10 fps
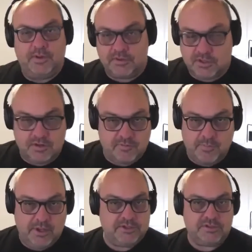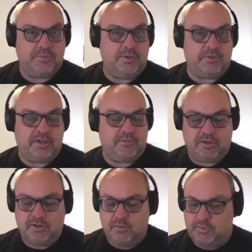There's a lot of amazing people out with a
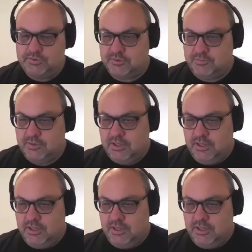lot of wisdom.